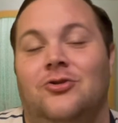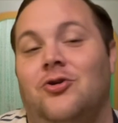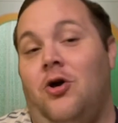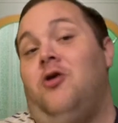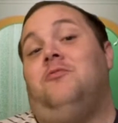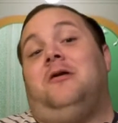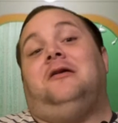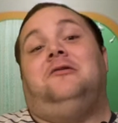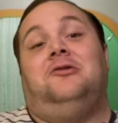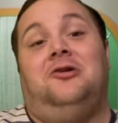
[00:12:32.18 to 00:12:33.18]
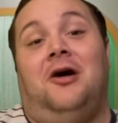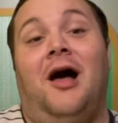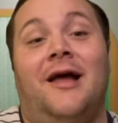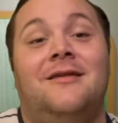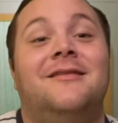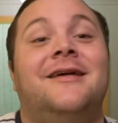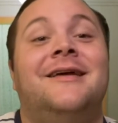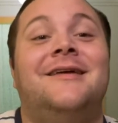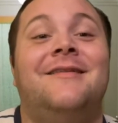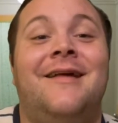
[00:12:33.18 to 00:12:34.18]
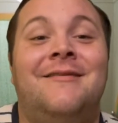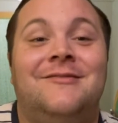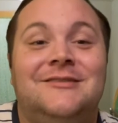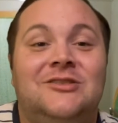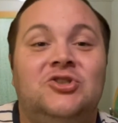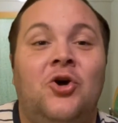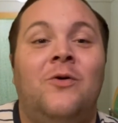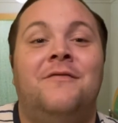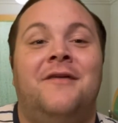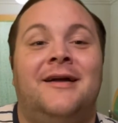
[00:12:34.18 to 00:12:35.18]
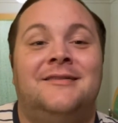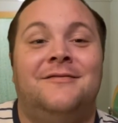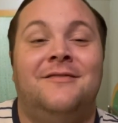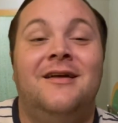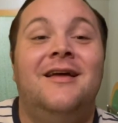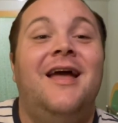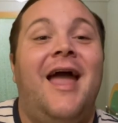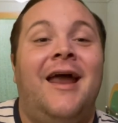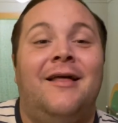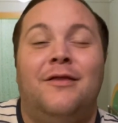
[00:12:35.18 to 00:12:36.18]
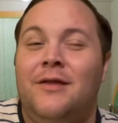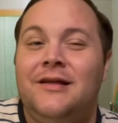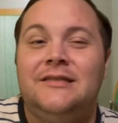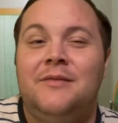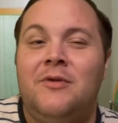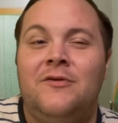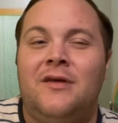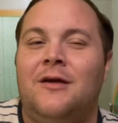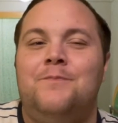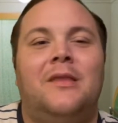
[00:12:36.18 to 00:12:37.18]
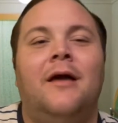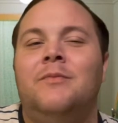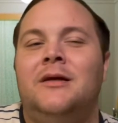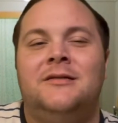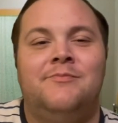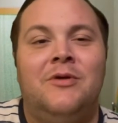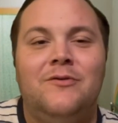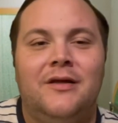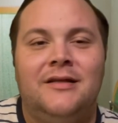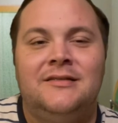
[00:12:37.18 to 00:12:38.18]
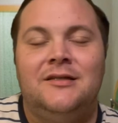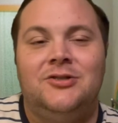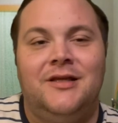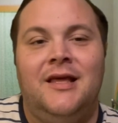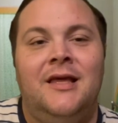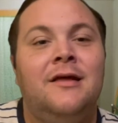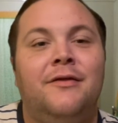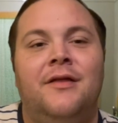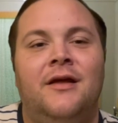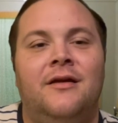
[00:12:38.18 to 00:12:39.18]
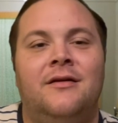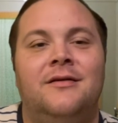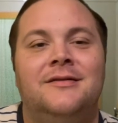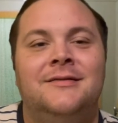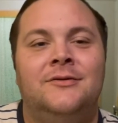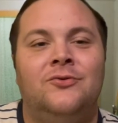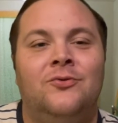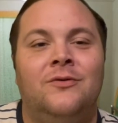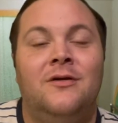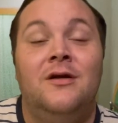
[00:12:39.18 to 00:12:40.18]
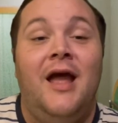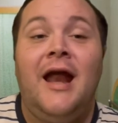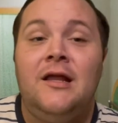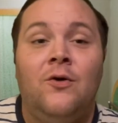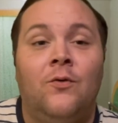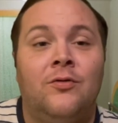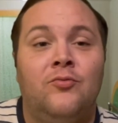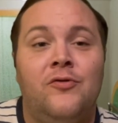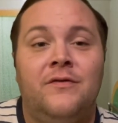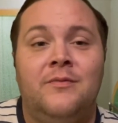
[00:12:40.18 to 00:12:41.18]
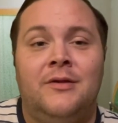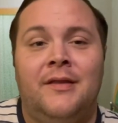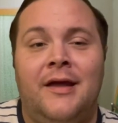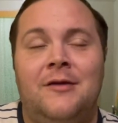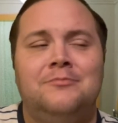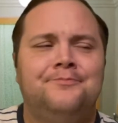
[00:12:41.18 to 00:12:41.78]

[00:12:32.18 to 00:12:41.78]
oh my god, like it's so effective. And I think it's the music, because music is such a key thing to any horror movie, but like